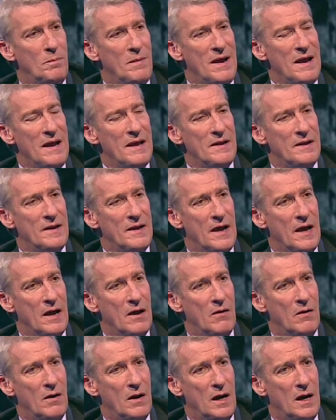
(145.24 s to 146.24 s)
man
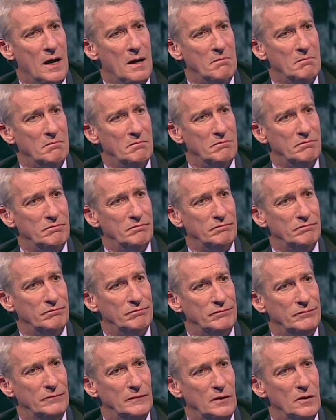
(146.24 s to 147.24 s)
now.
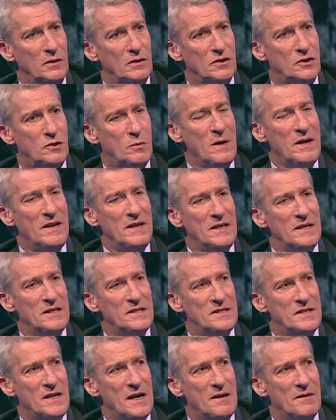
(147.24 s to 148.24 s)
Look, 20
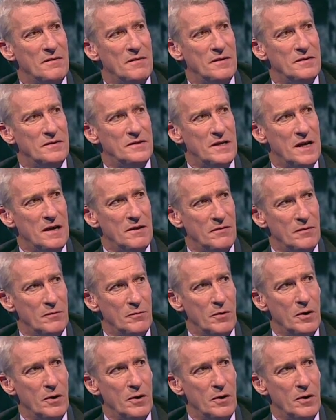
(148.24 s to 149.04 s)
years down the